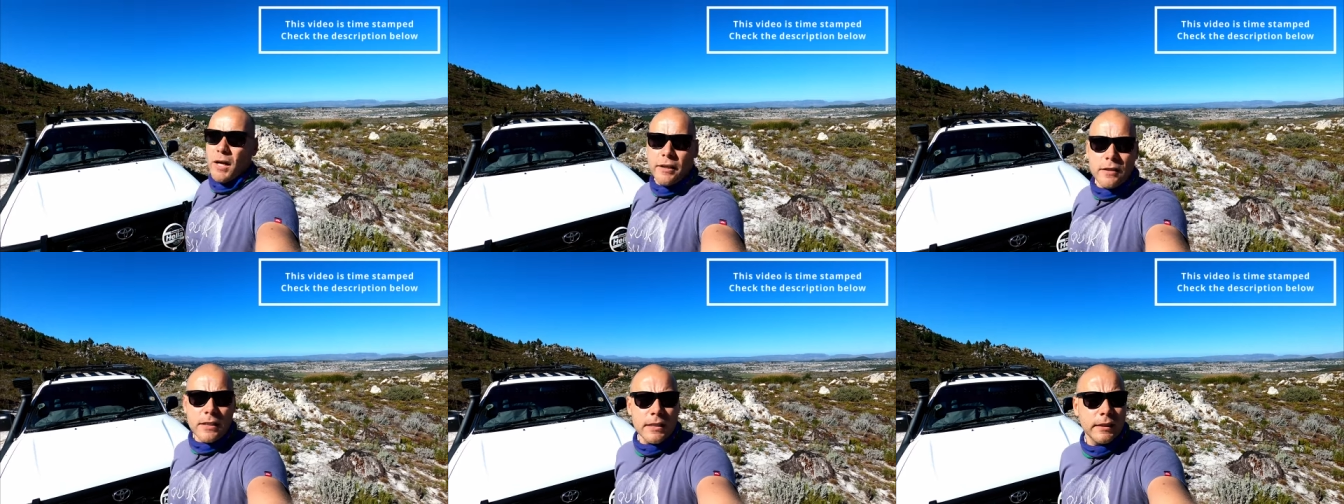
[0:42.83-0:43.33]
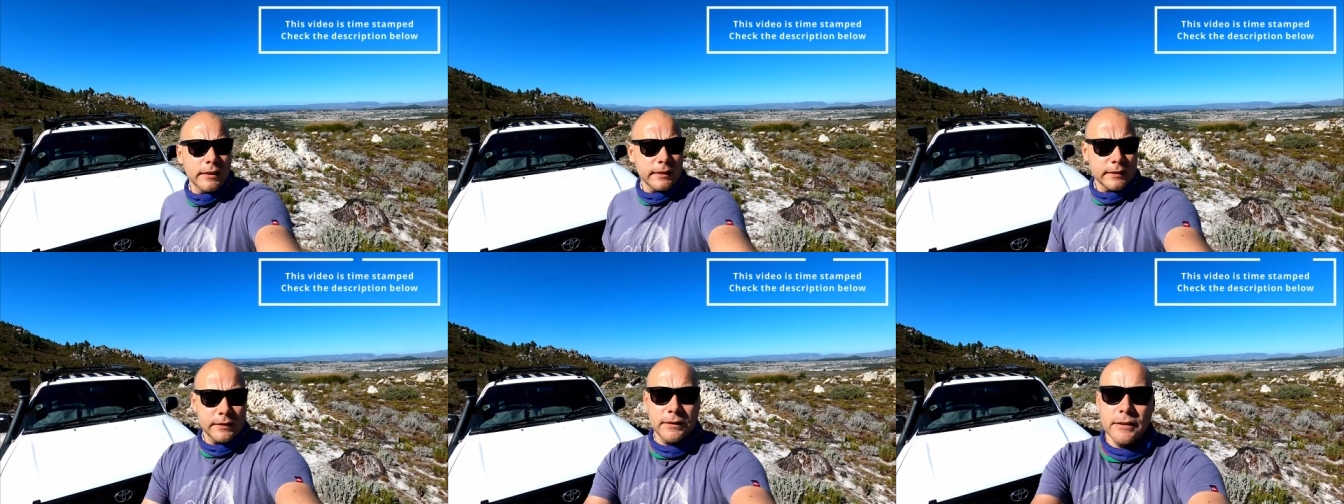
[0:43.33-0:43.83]
one,
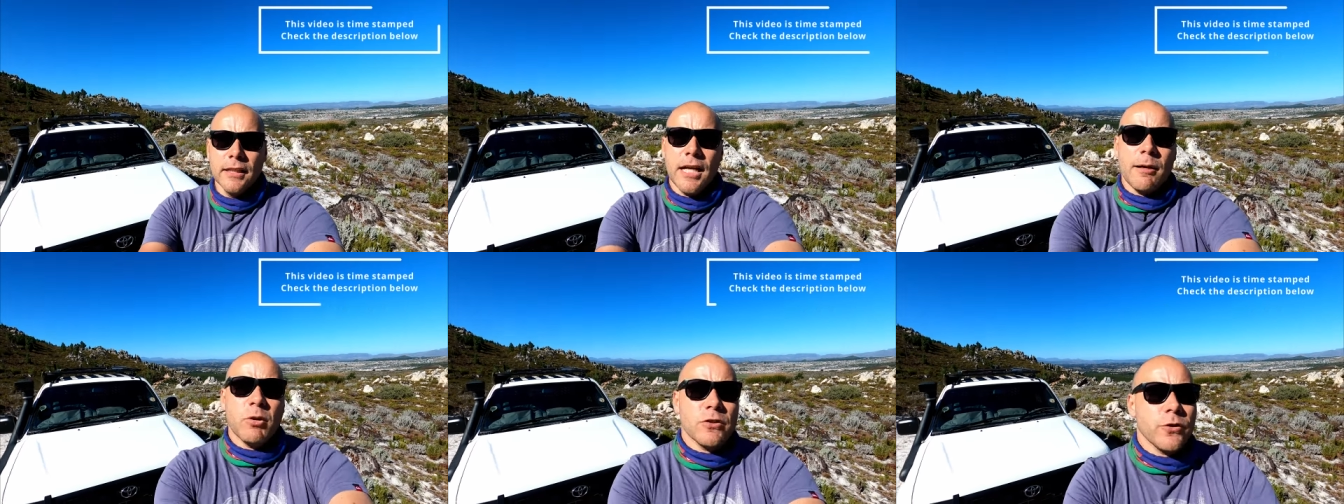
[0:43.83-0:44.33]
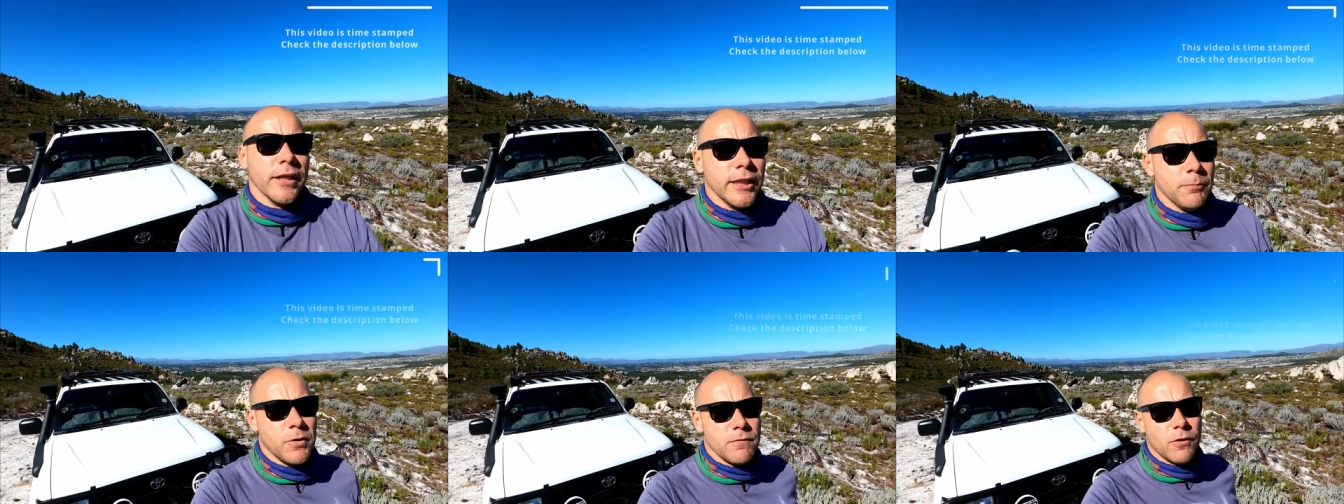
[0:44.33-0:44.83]
I'm going to try
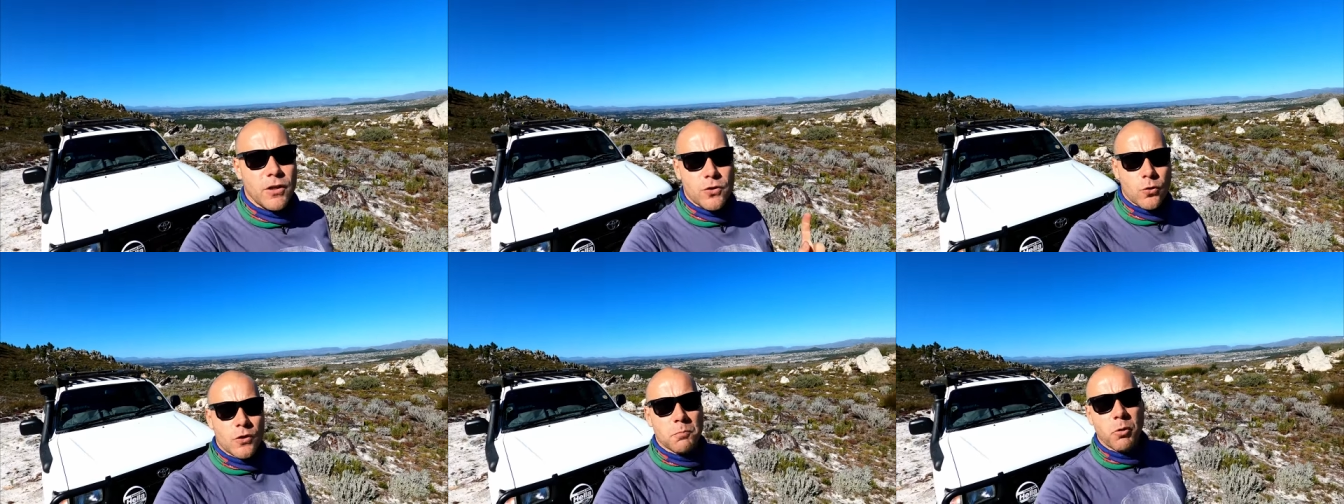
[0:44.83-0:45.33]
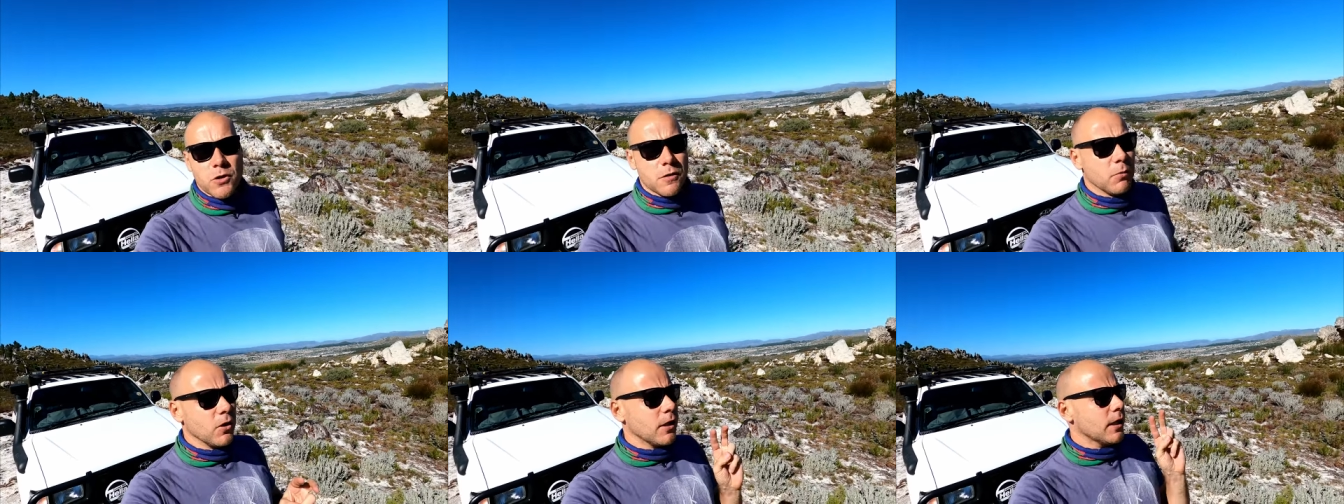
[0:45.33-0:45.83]
and keep this video short as
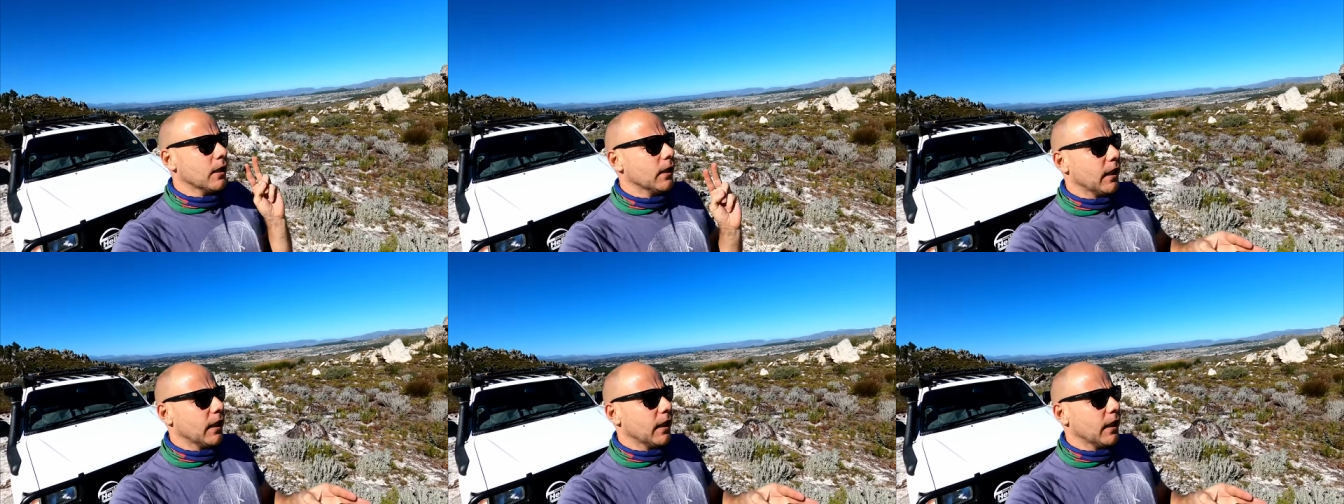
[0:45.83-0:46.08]
possible.